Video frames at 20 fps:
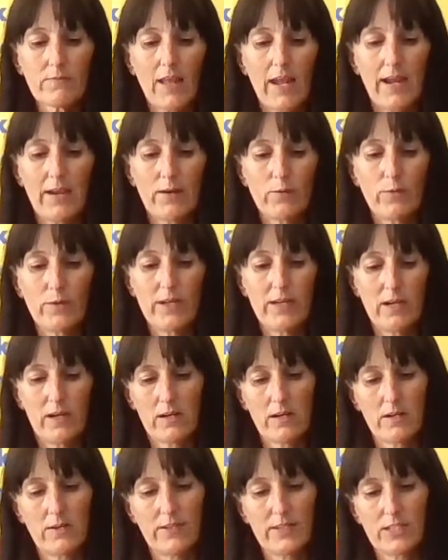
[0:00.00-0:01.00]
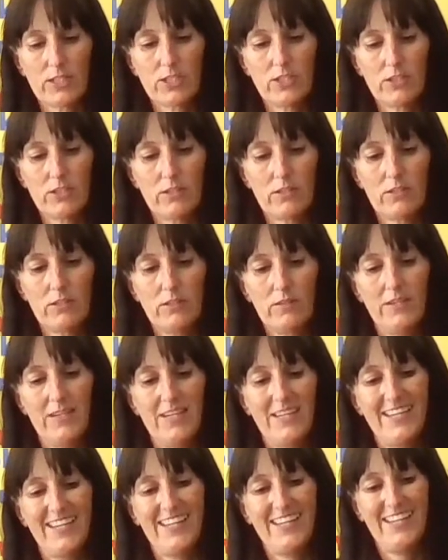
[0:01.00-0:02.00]
And we are going to
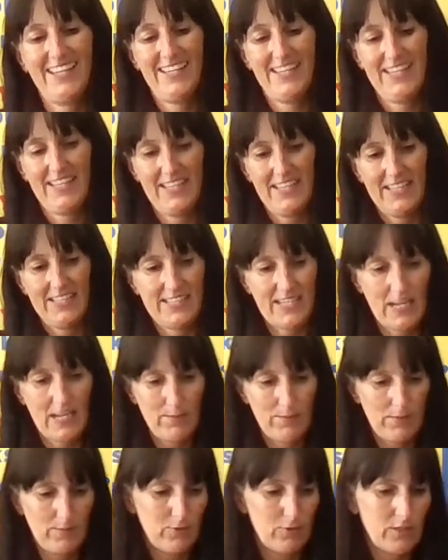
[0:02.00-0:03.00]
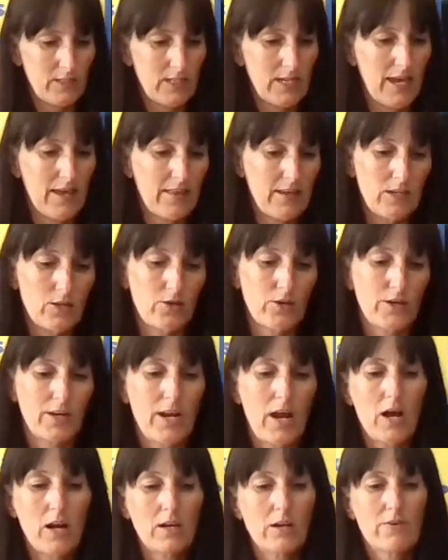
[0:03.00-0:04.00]
tape them all together. You can
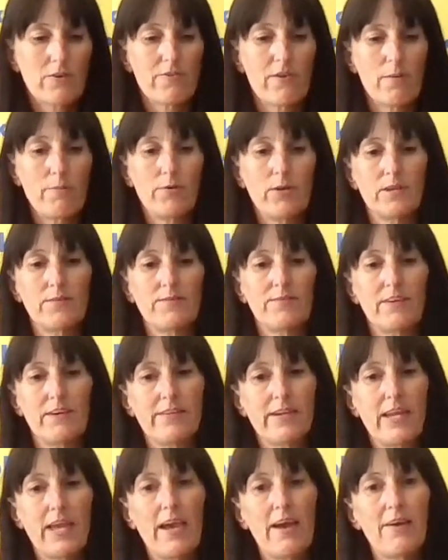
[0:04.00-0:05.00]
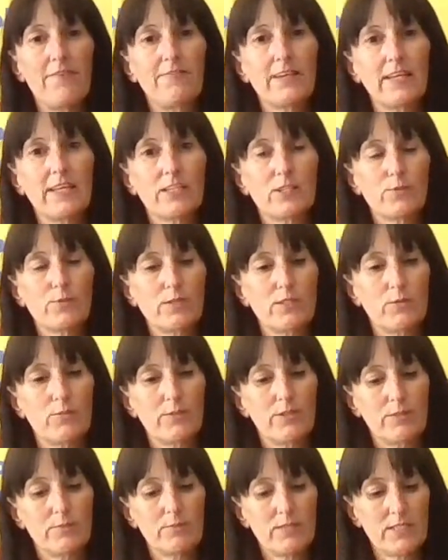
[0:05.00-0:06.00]
uncrumple them very carefully because we don't
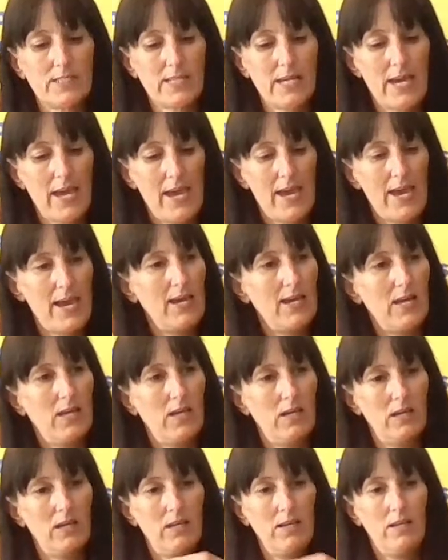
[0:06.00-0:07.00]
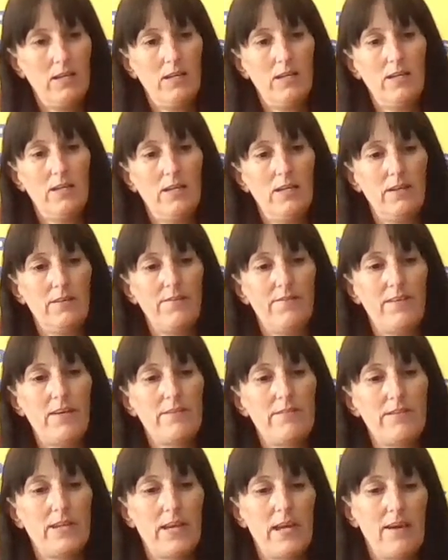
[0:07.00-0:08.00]
want them to tear.
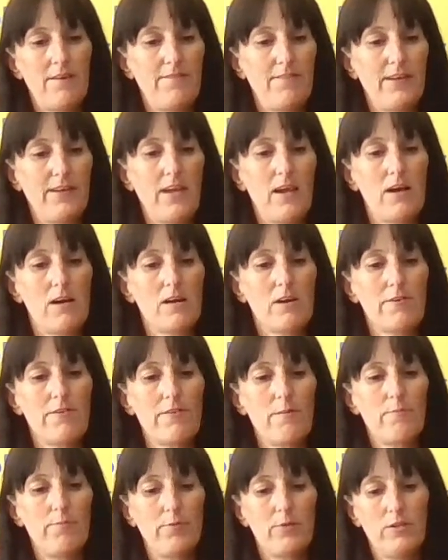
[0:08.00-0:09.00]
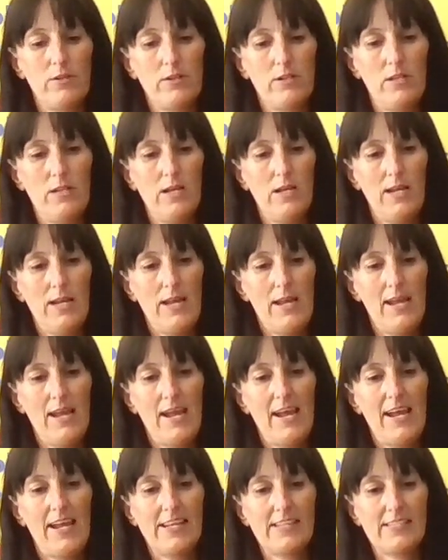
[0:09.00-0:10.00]
Very carefully uncrumple
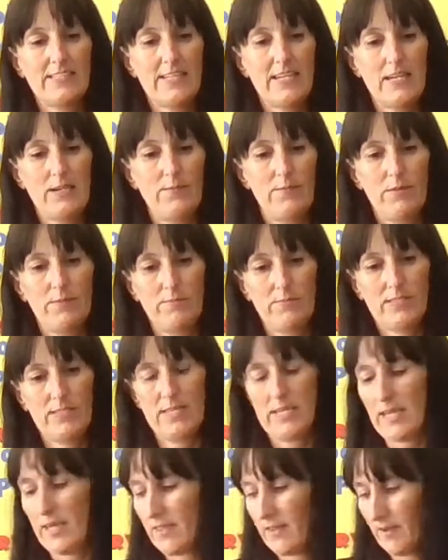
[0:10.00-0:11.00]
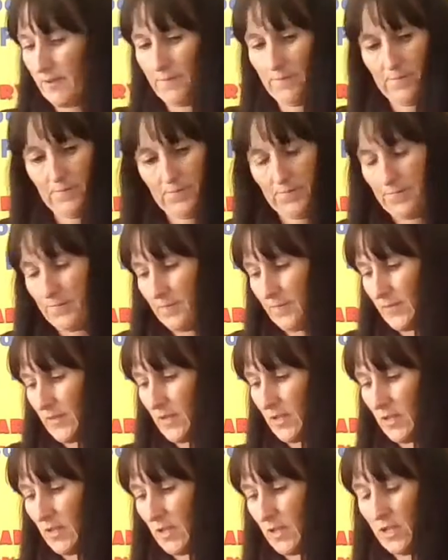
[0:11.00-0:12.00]
and tape them together.
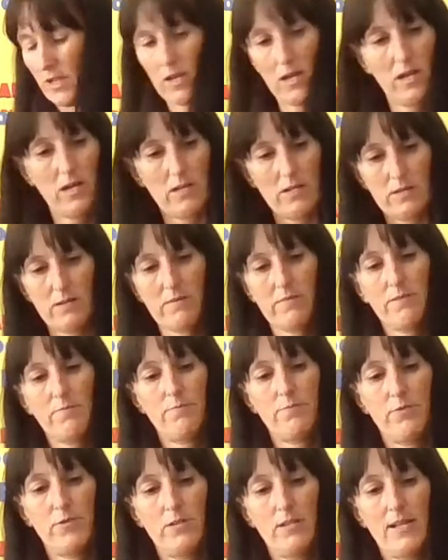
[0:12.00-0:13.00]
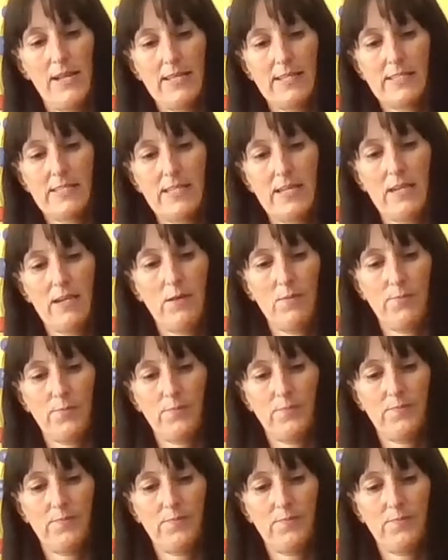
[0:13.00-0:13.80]
Uncrumple and tape.